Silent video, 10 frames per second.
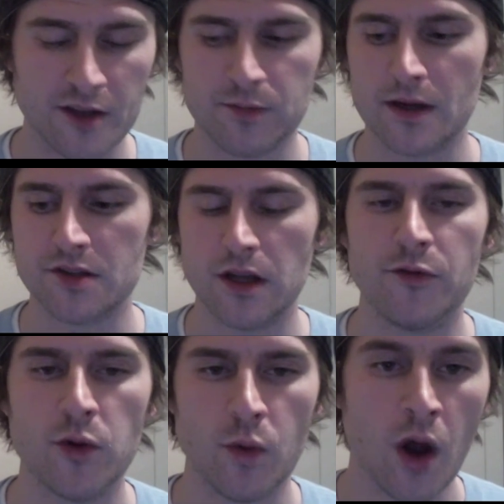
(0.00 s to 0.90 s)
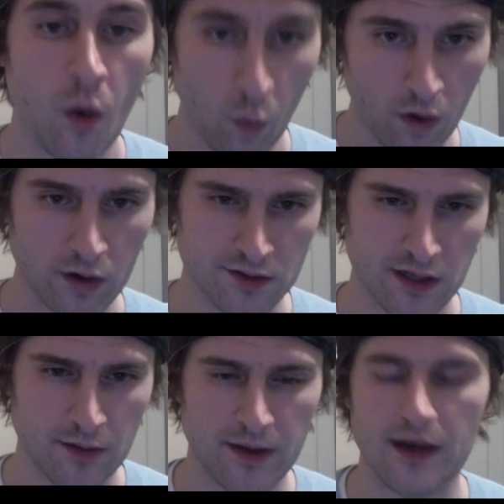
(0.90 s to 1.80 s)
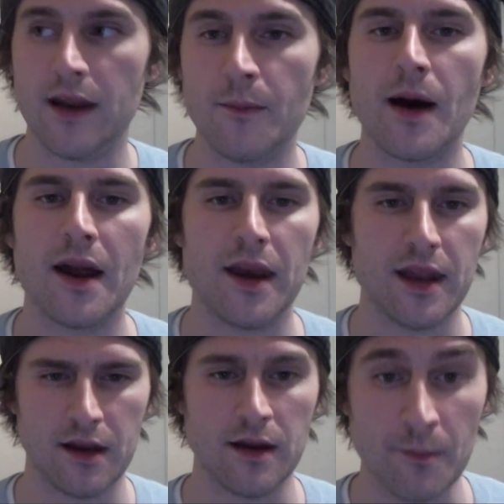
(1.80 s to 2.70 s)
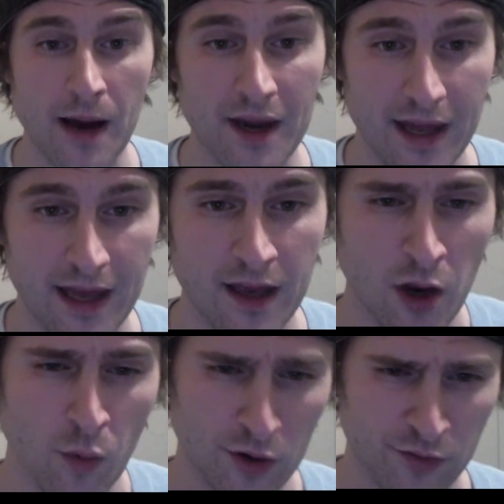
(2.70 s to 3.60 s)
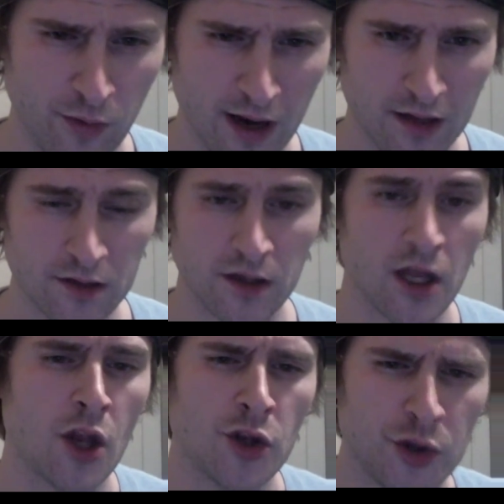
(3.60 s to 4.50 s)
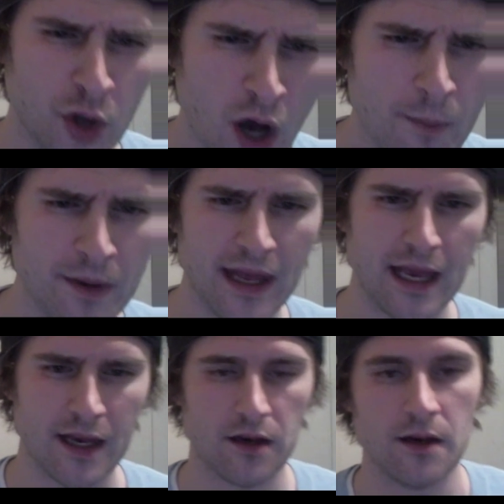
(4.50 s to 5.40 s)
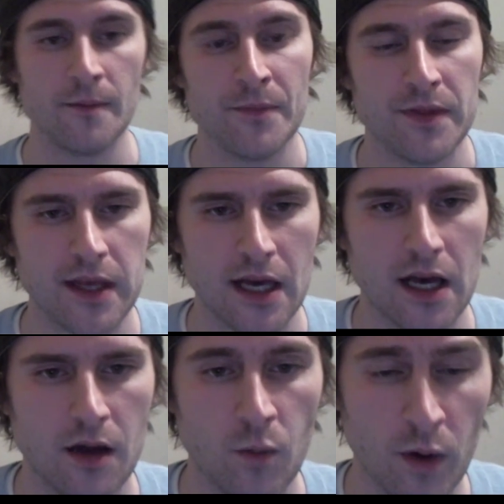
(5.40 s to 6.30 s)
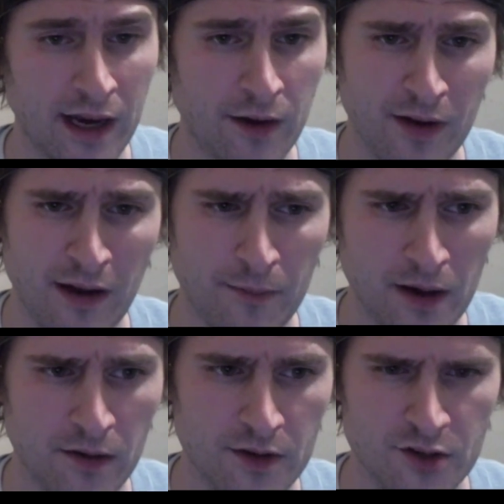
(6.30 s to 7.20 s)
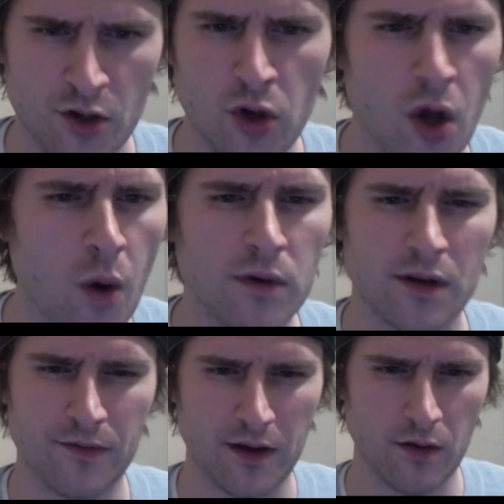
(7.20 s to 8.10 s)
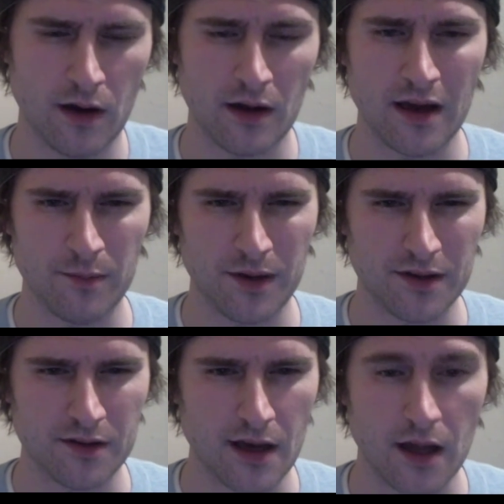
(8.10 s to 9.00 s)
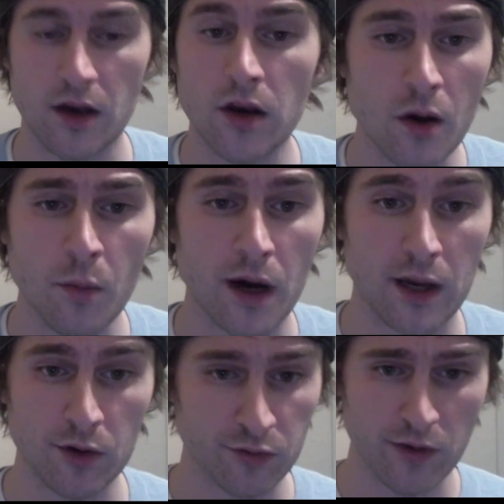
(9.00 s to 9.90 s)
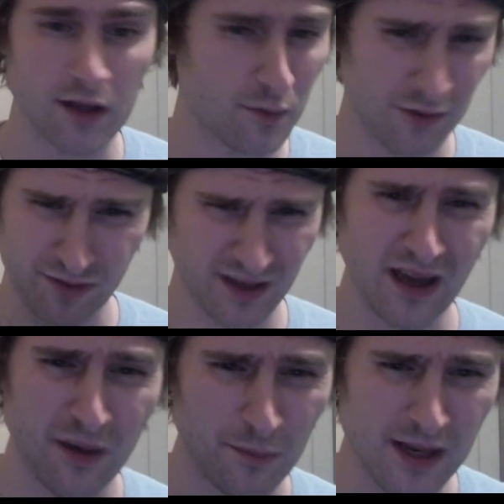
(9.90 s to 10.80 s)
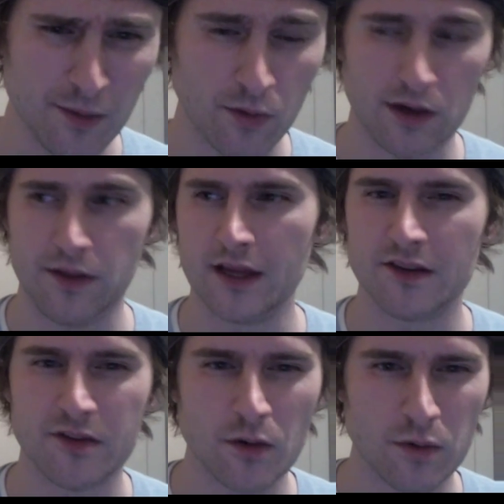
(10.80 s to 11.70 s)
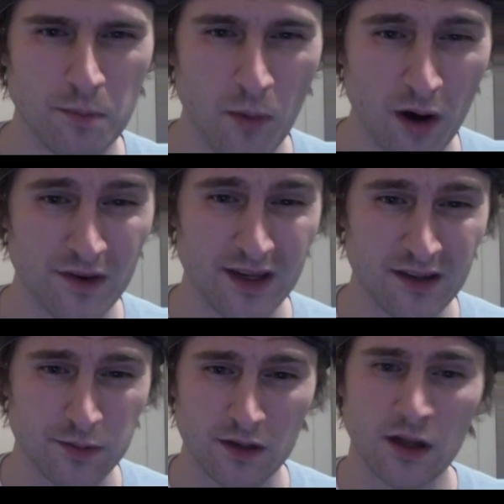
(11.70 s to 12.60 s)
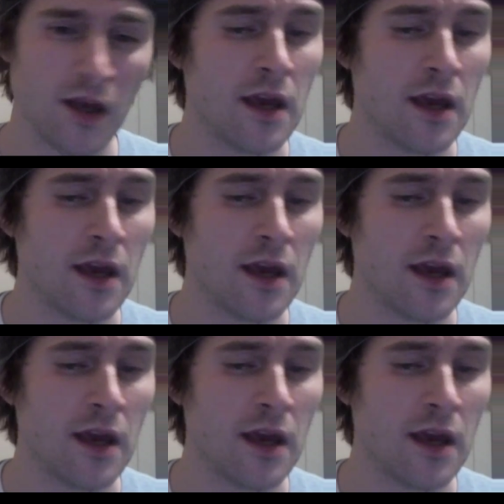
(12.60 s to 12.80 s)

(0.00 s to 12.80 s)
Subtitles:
Especially if you were a champion. And in my day, Rich Franklin dominated the 185-pound division. No one could figure out how to beat this guy. Nobody. Rich Franklin was fucking unbeatable. I think it started with Marvin Eastman.